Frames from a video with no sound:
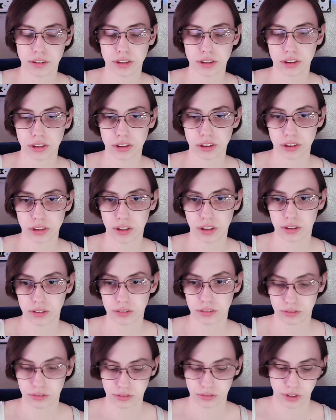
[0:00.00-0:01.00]
It's just not
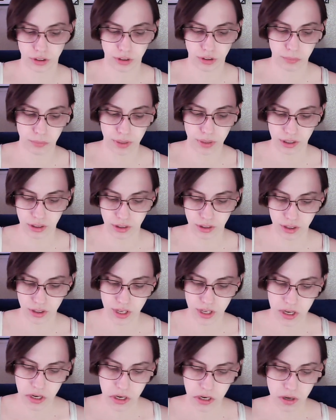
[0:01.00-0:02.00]
gonna be
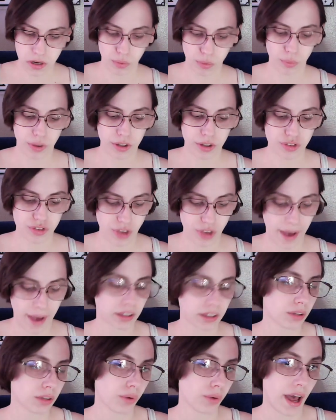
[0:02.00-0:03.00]

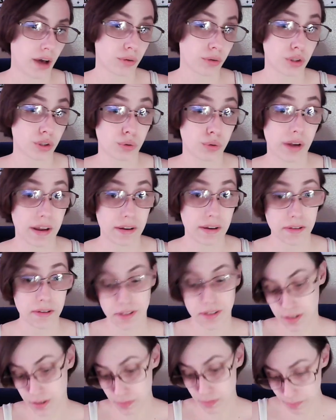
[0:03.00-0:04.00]
exactly how you
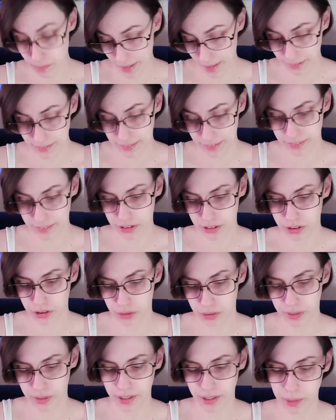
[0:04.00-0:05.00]
expect it to
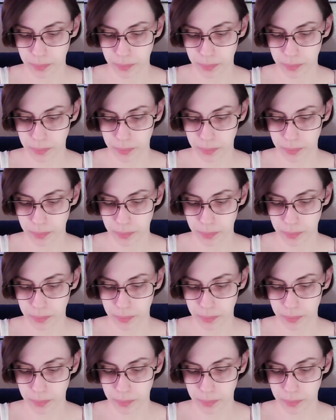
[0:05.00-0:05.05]
be.